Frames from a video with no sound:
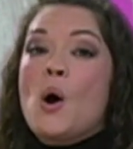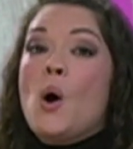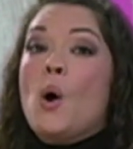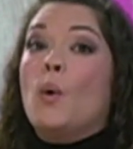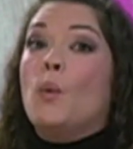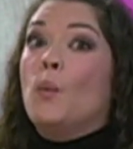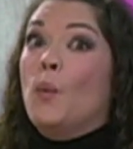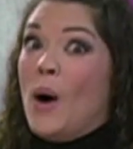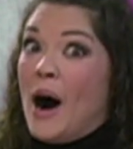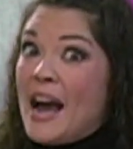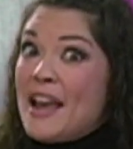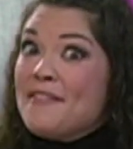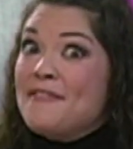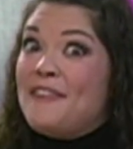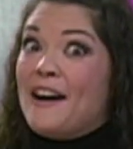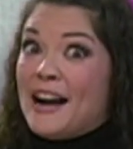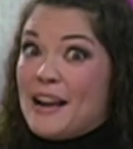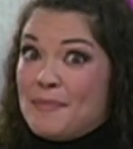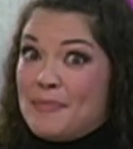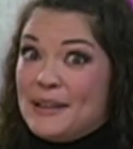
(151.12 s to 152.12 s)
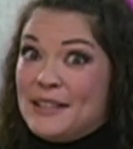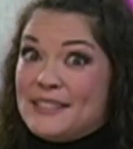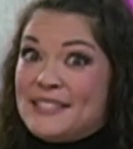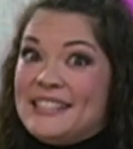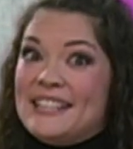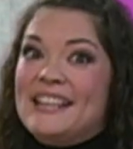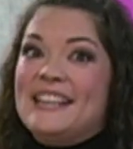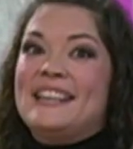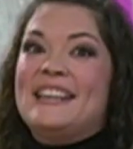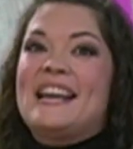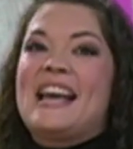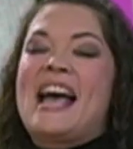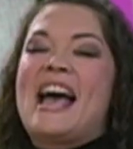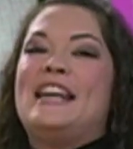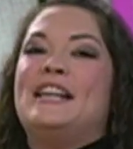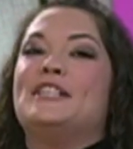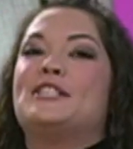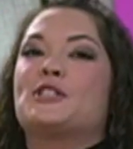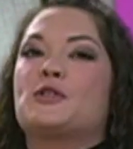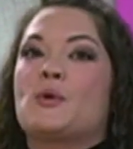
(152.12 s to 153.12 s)
Wi-Fi built in,
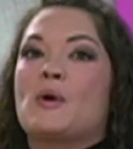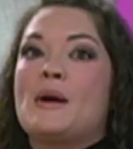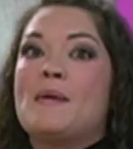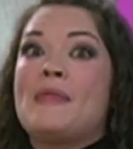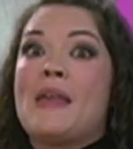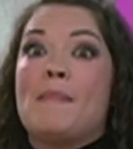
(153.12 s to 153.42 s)
and a screen